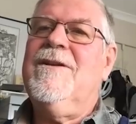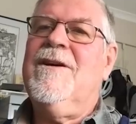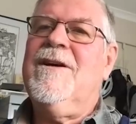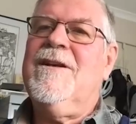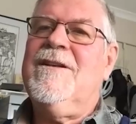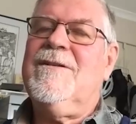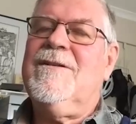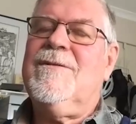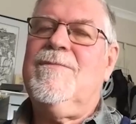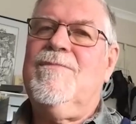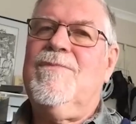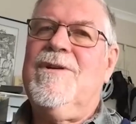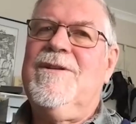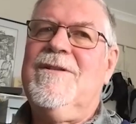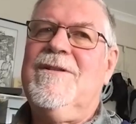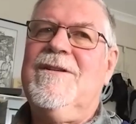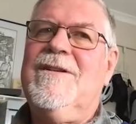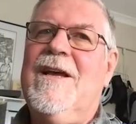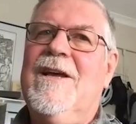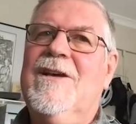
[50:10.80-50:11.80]
nice
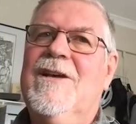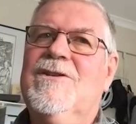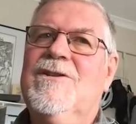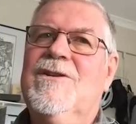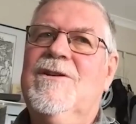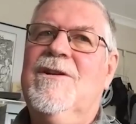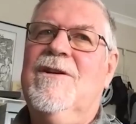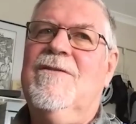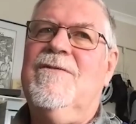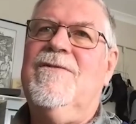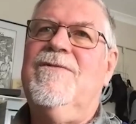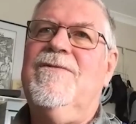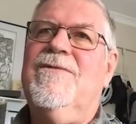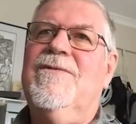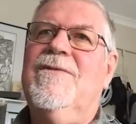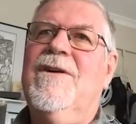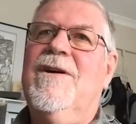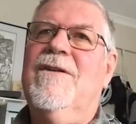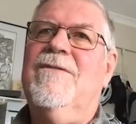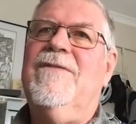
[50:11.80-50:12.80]
presentation of
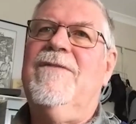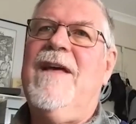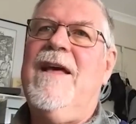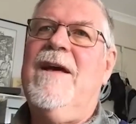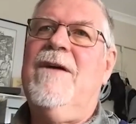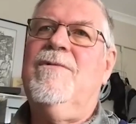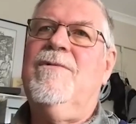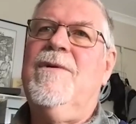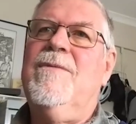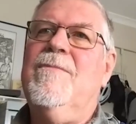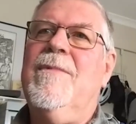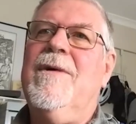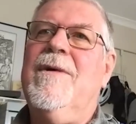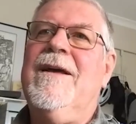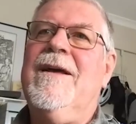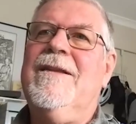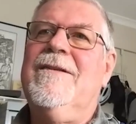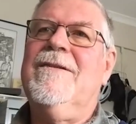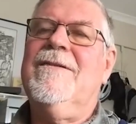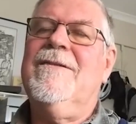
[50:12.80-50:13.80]
how we
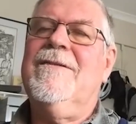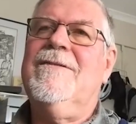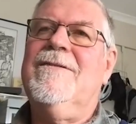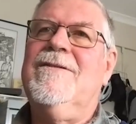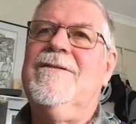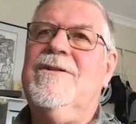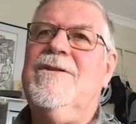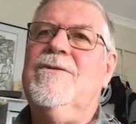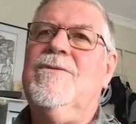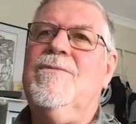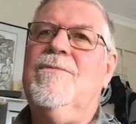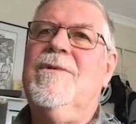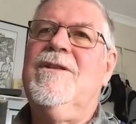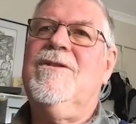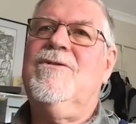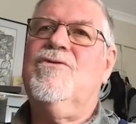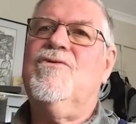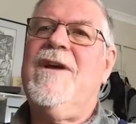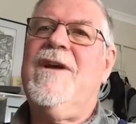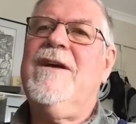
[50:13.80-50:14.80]
might deal
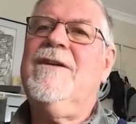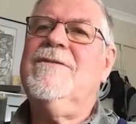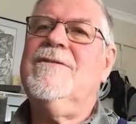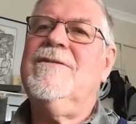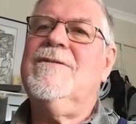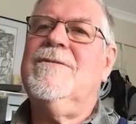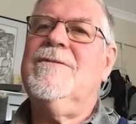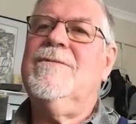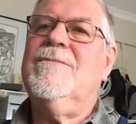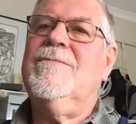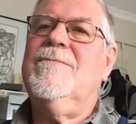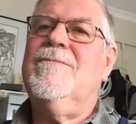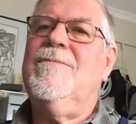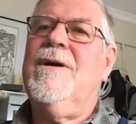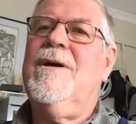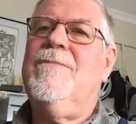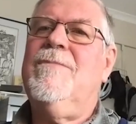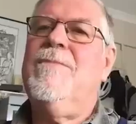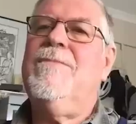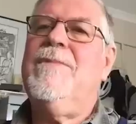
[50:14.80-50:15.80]
with droughts
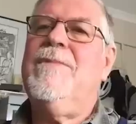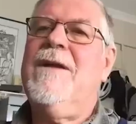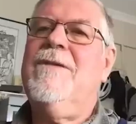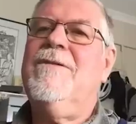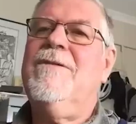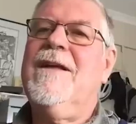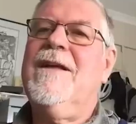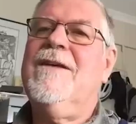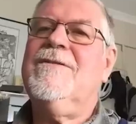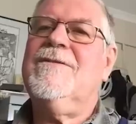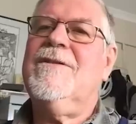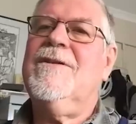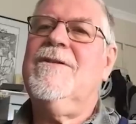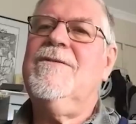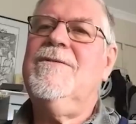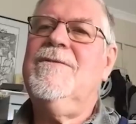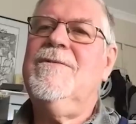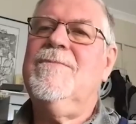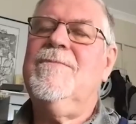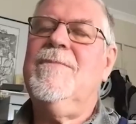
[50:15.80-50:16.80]
by preparing
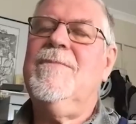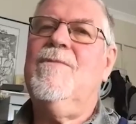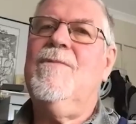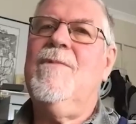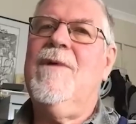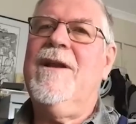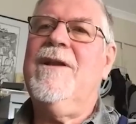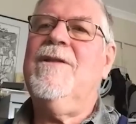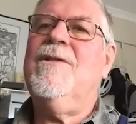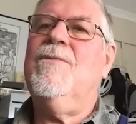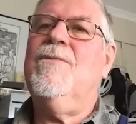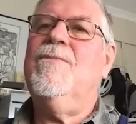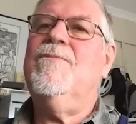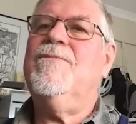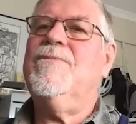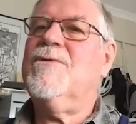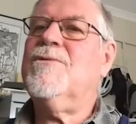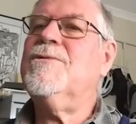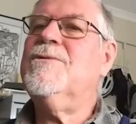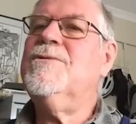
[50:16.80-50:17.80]
ourselves. But one of the
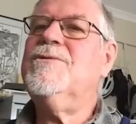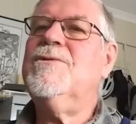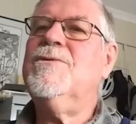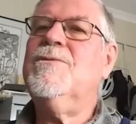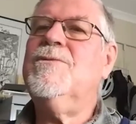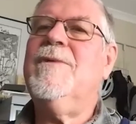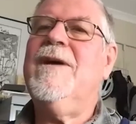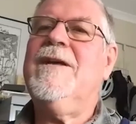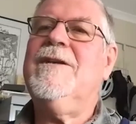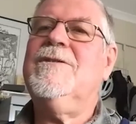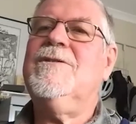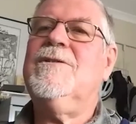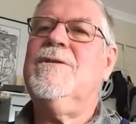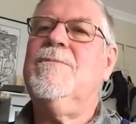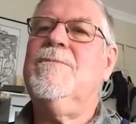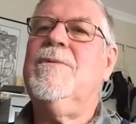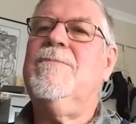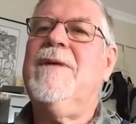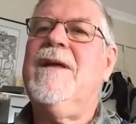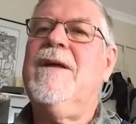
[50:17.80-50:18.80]
crucial ways to
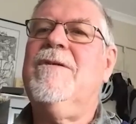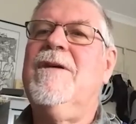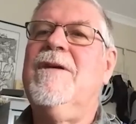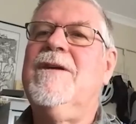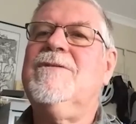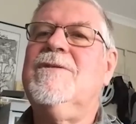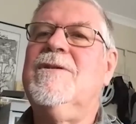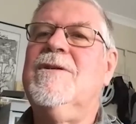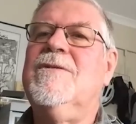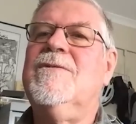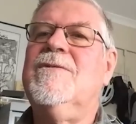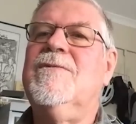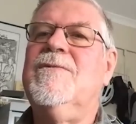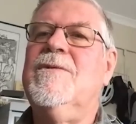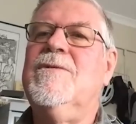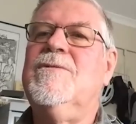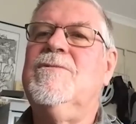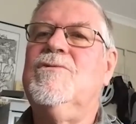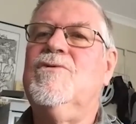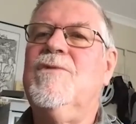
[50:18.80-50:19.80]
prepare ourselves for
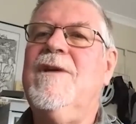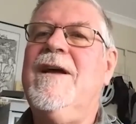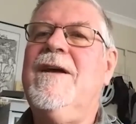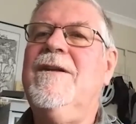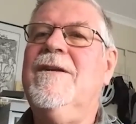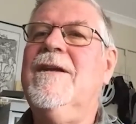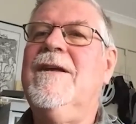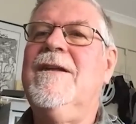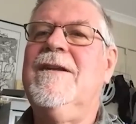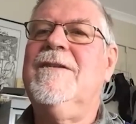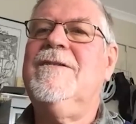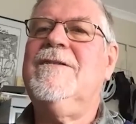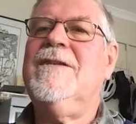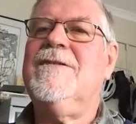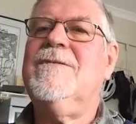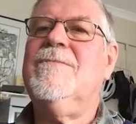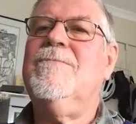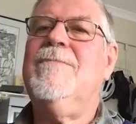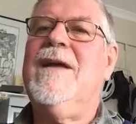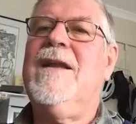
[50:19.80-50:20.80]
a drought, and it
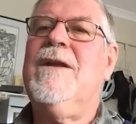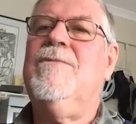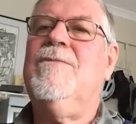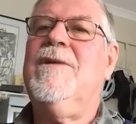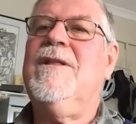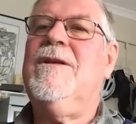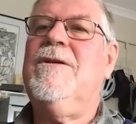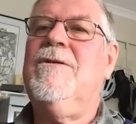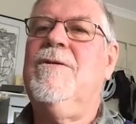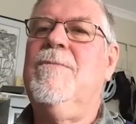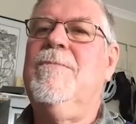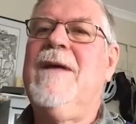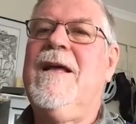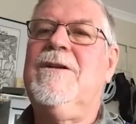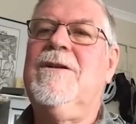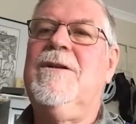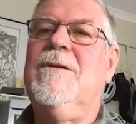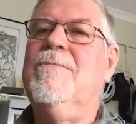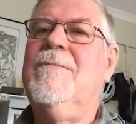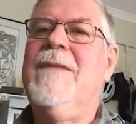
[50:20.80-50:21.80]
doesn't matter whether you're
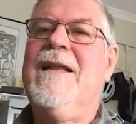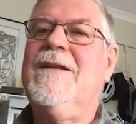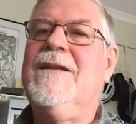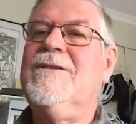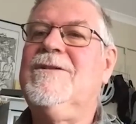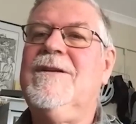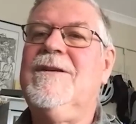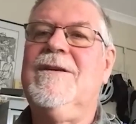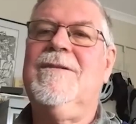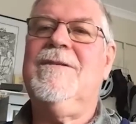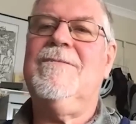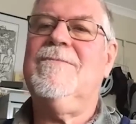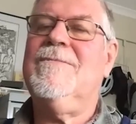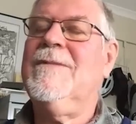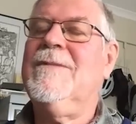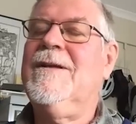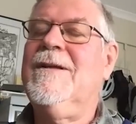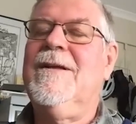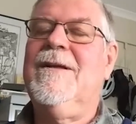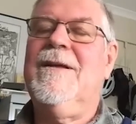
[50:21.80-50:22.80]
managing
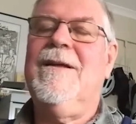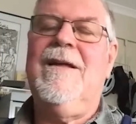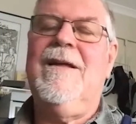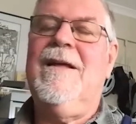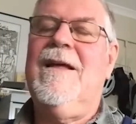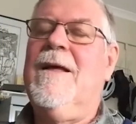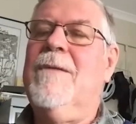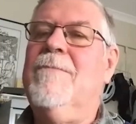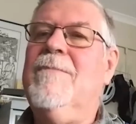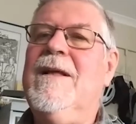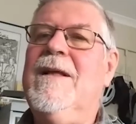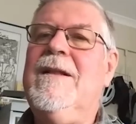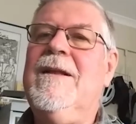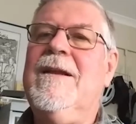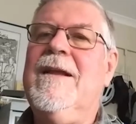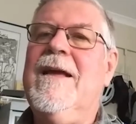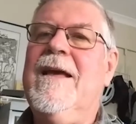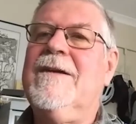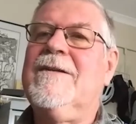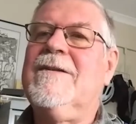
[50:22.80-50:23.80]
1 million
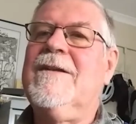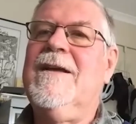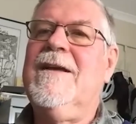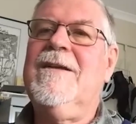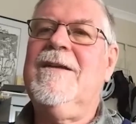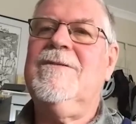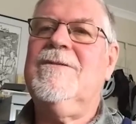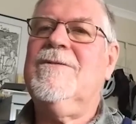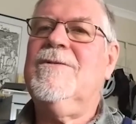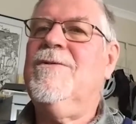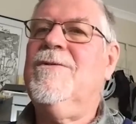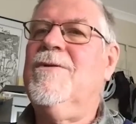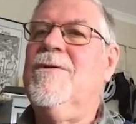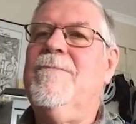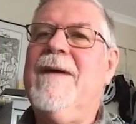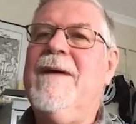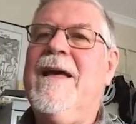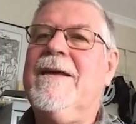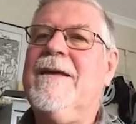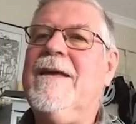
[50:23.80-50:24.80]
hectares or a
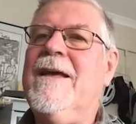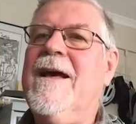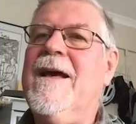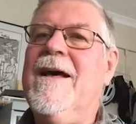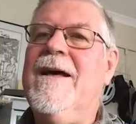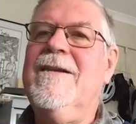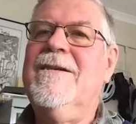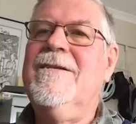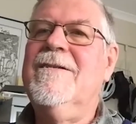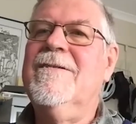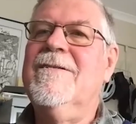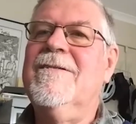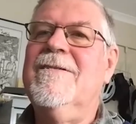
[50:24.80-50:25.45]
backyard,